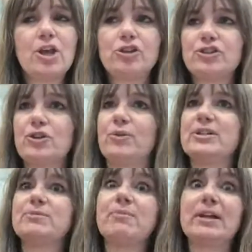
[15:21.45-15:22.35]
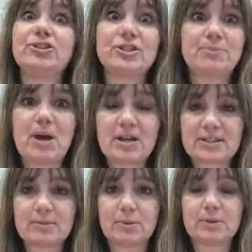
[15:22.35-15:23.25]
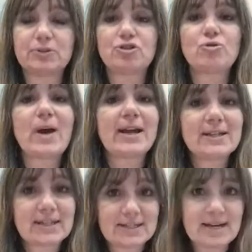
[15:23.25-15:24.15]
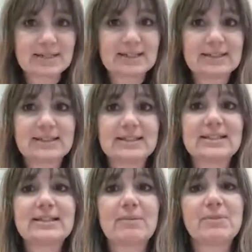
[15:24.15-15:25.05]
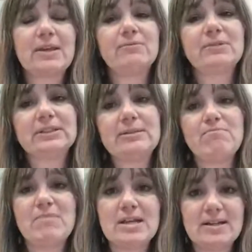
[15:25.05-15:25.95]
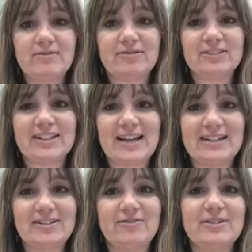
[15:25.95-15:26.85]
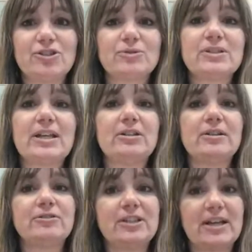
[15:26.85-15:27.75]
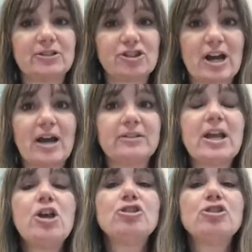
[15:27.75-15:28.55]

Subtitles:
So as much as possible, try to connect it to something really meaningful to that individual and to that child.